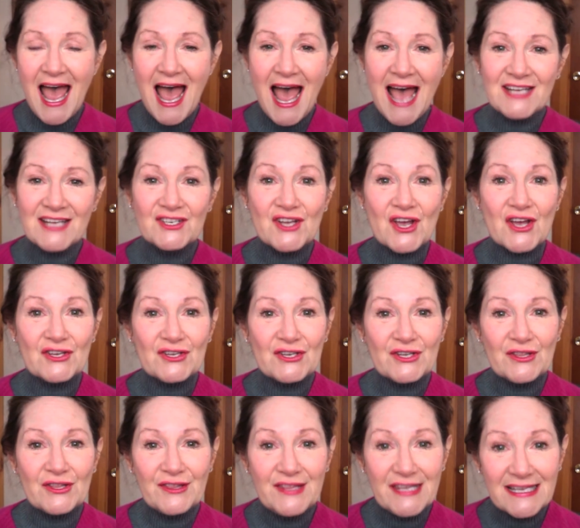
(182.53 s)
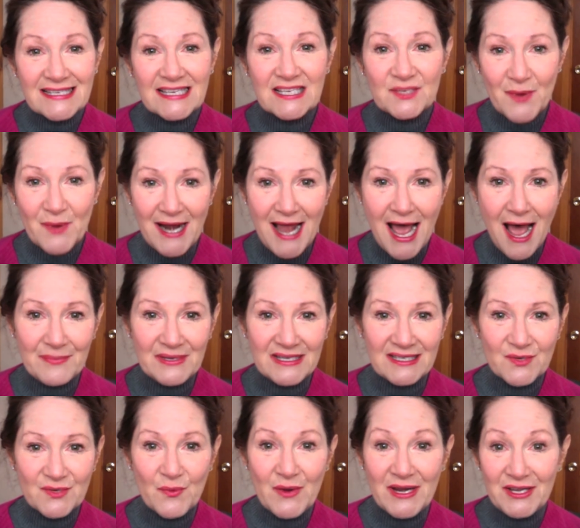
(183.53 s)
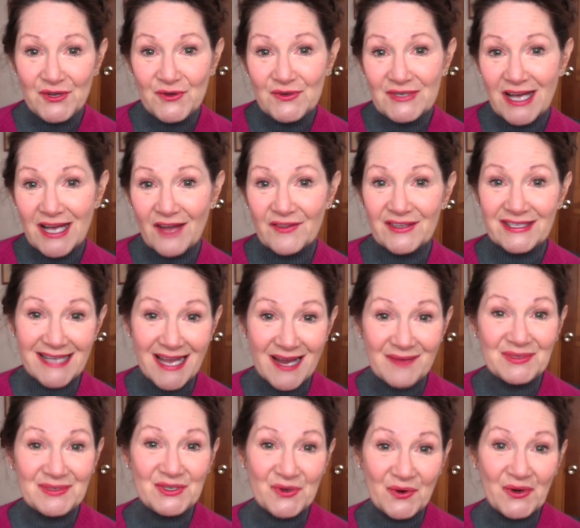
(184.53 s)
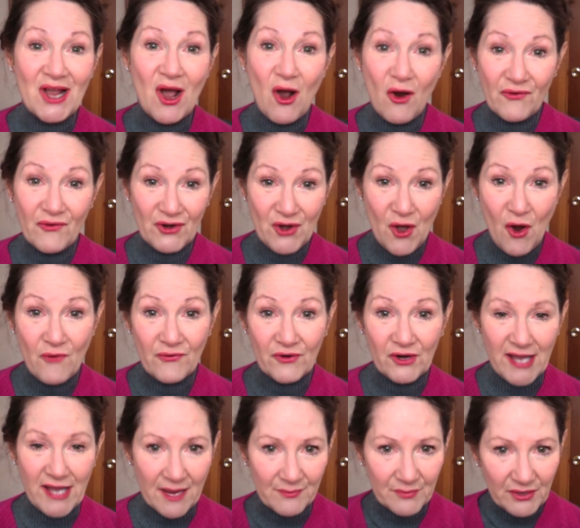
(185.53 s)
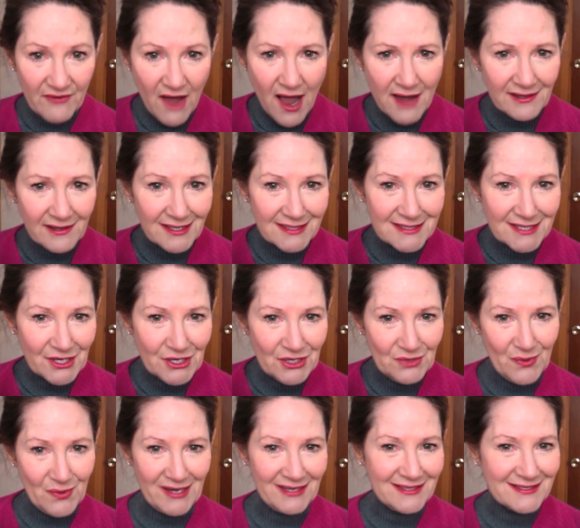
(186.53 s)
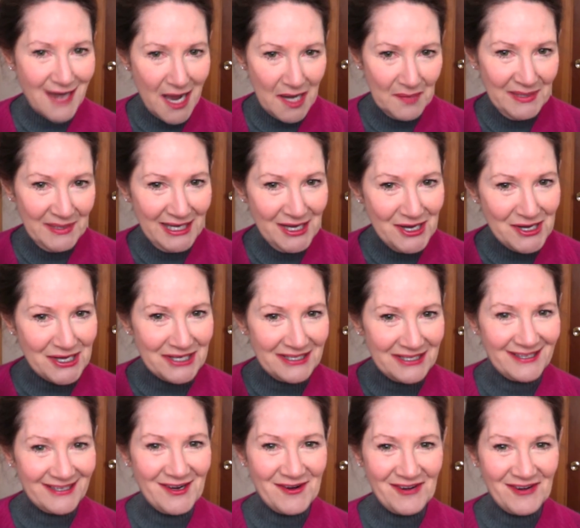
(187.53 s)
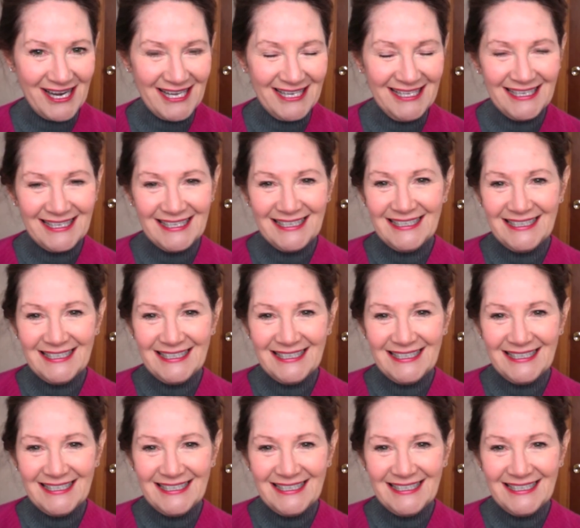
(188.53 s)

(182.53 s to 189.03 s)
And this is what happens when you tell the same story over and over again, provided it's a good one. It's got to be good, all right?